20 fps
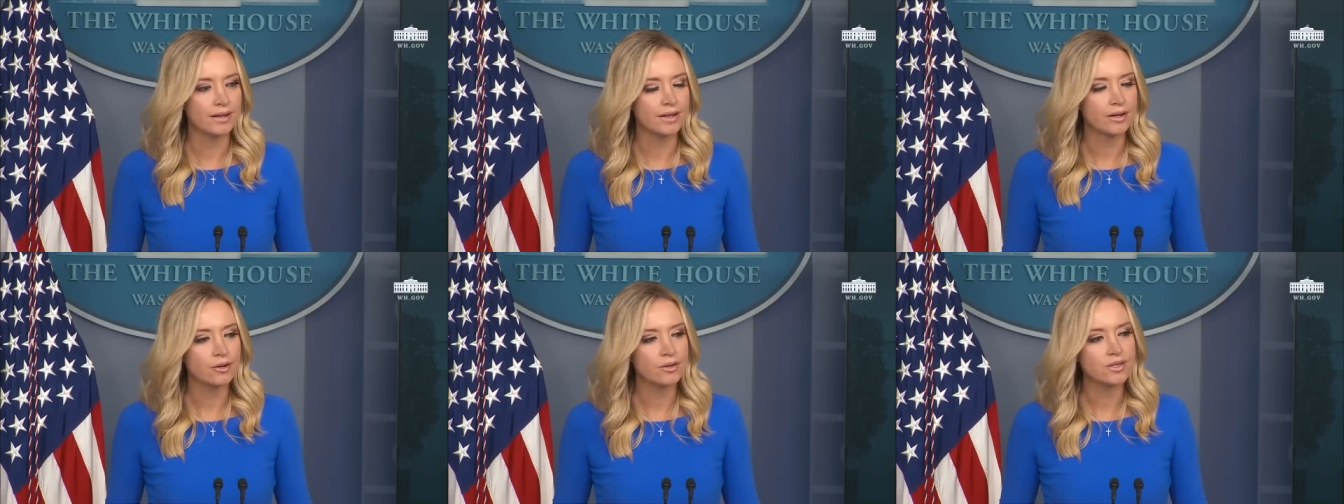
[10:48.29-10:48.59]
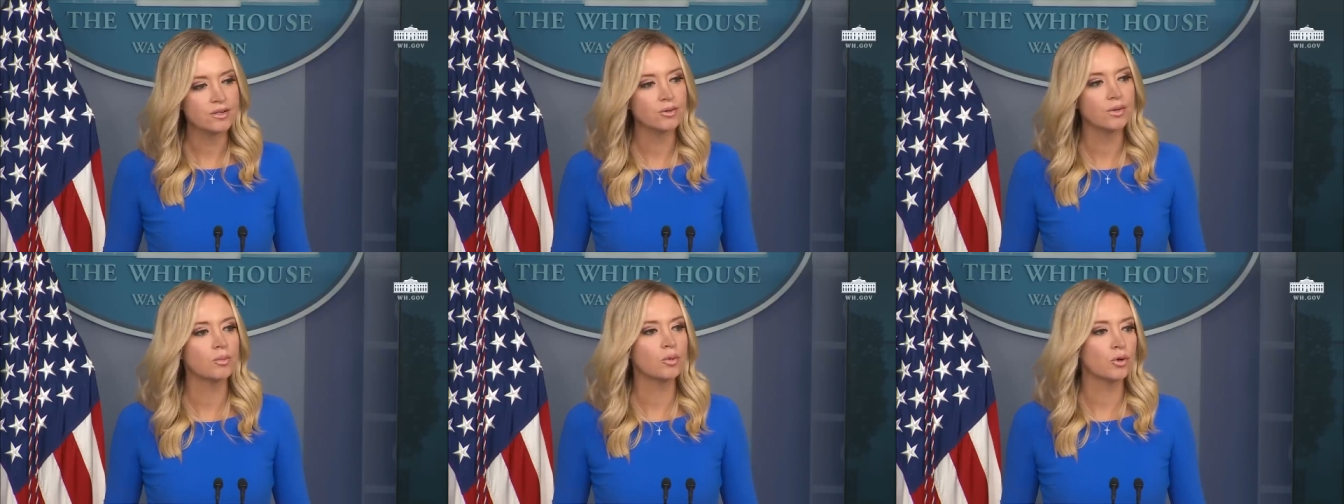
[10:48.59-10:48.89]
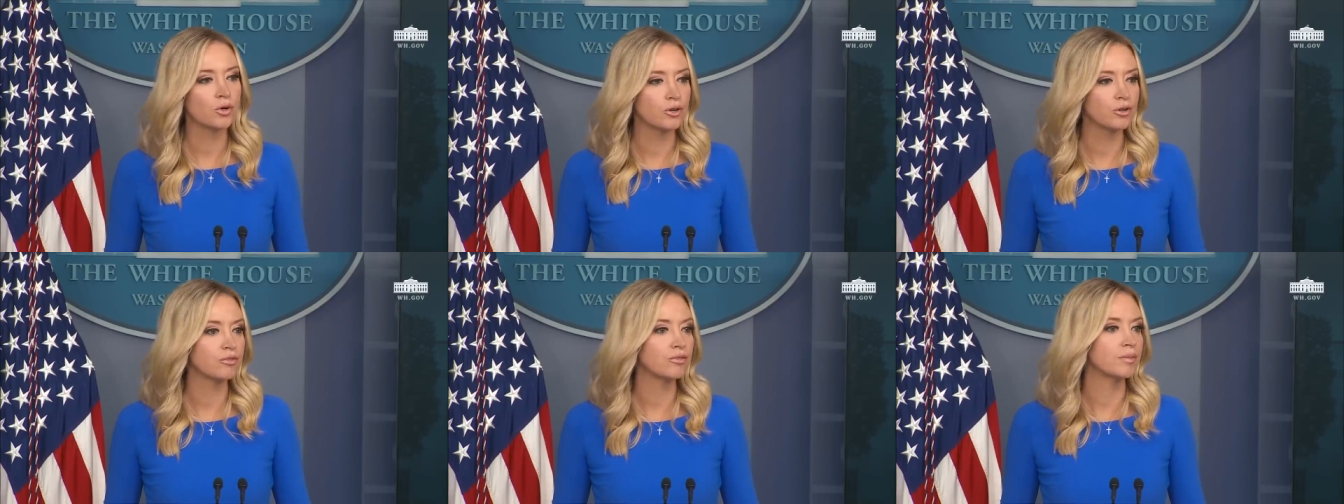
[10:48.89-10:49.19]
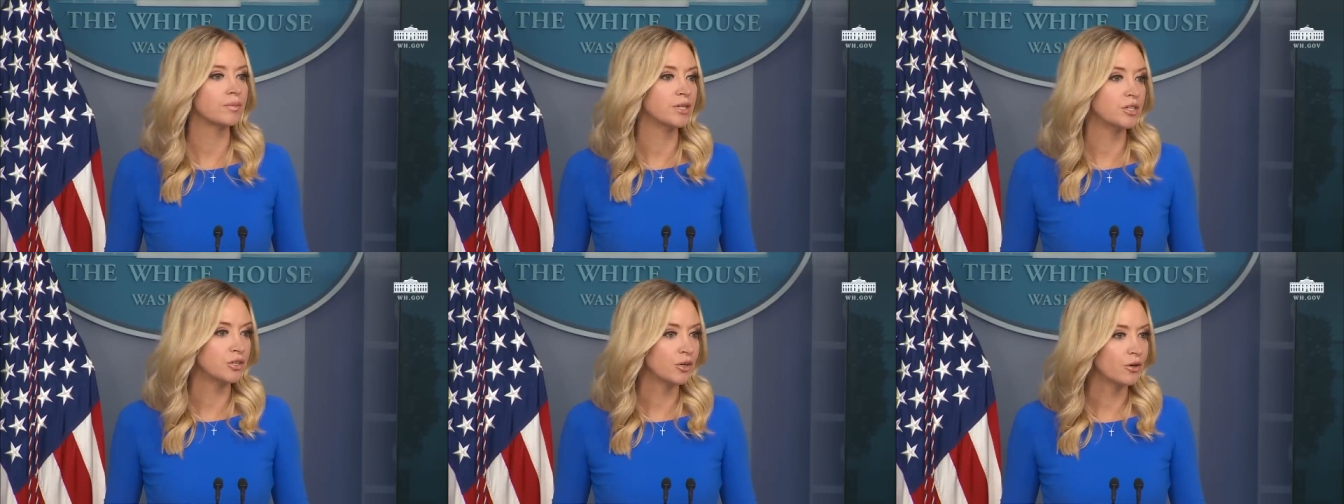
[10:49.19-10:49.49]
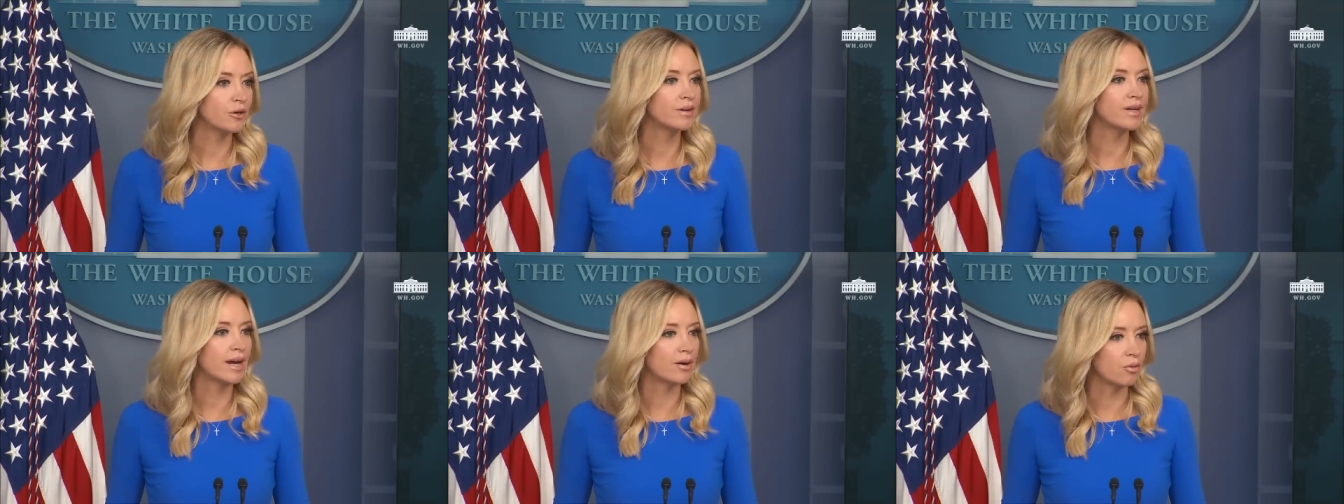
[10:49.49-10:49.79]
There was a reporter from
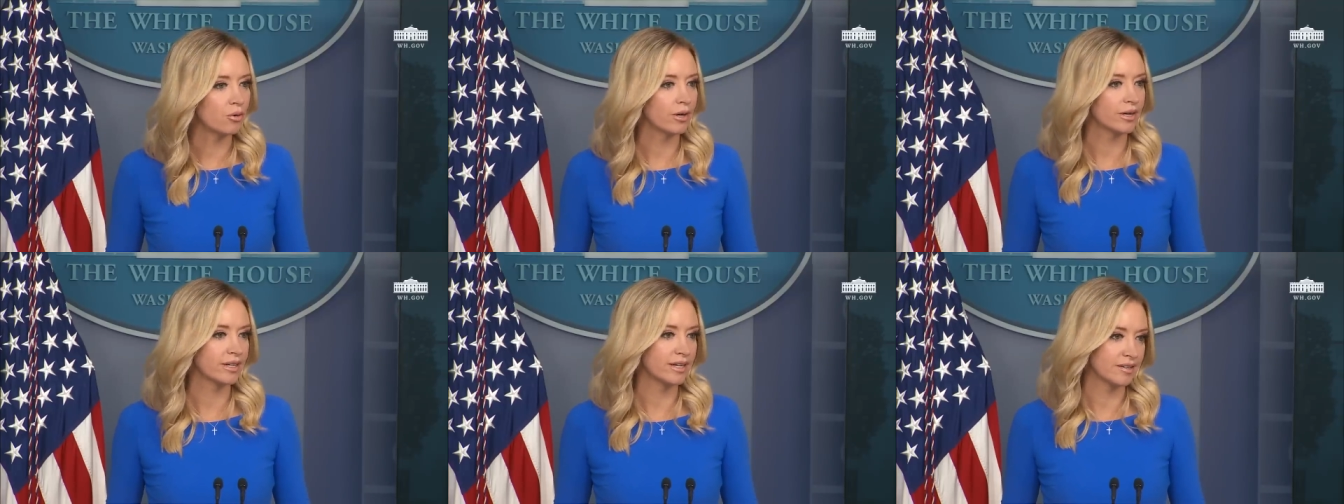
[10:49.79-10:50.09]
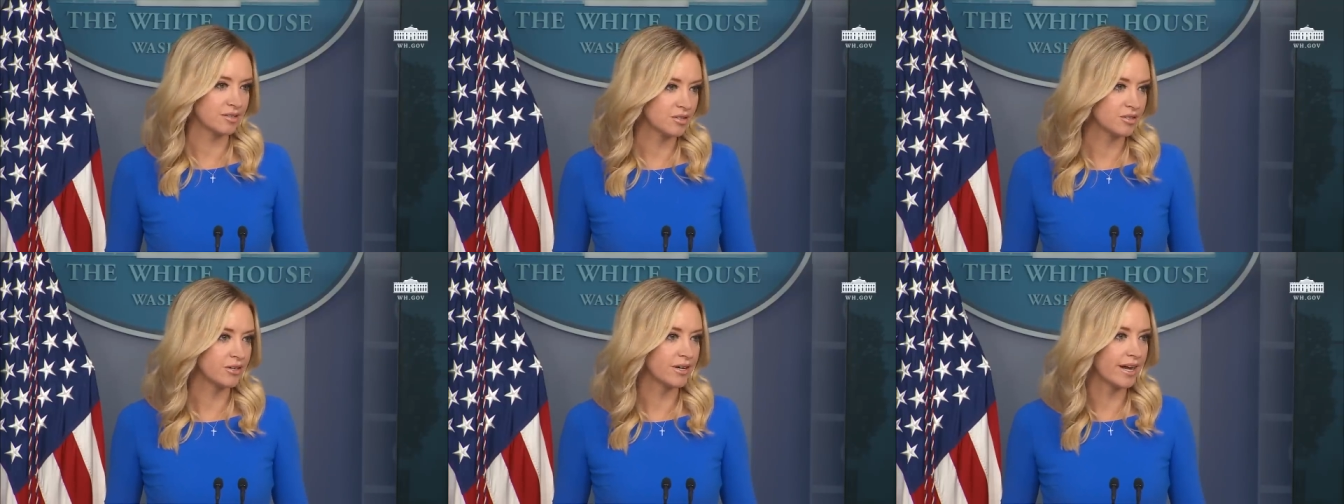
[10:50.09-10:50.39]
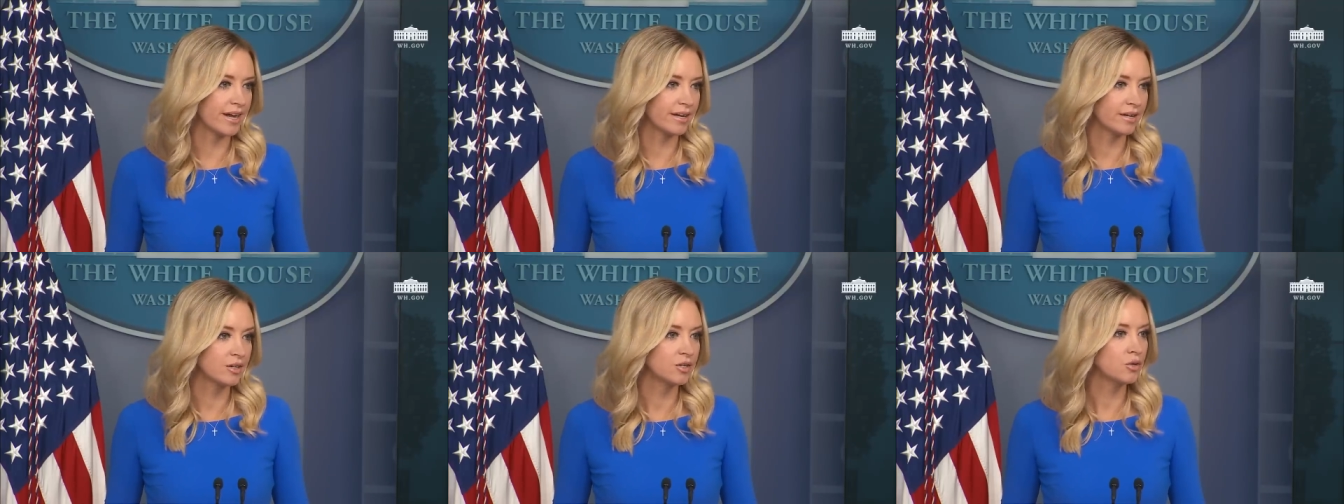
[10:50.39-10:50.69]
your network yesterday,